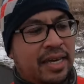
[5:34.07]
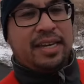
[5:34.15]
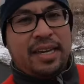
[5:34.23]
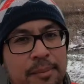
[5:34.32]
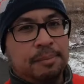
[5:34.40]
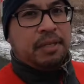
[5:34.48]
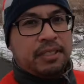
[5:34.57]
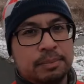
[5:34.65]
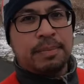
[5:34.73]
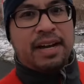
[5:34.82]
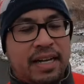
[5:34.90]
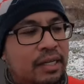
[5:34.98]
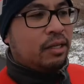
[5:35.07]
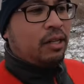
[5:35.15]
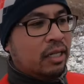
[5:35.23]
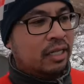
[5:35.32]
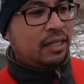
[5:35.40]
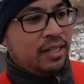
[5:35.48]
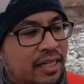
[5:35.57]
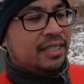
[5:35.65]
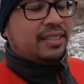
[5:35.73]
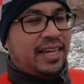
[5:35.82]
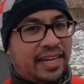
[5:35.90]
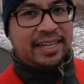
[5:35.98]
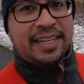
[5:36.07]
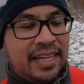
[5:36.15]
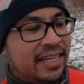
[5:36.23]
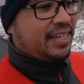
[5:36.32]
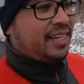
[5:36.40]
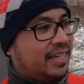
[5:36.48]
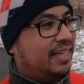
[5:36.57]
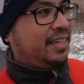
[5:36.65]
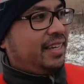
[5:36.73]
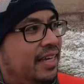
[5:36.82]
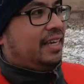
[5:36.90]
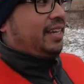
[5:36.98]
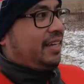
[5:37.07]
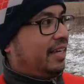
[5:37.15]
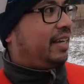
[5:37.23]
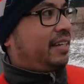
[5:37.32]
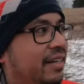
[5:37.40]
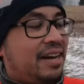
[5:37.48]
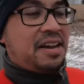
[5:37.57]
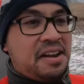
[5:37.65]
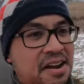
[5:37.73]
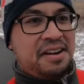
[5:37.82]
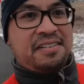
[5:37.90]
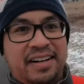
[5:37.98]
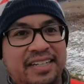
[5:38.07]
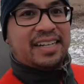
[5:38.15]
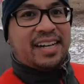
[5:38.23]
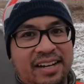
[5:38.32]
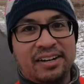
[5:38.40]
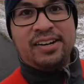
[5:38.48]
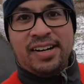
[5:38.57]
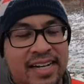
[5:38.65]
eight plus mile day. And right now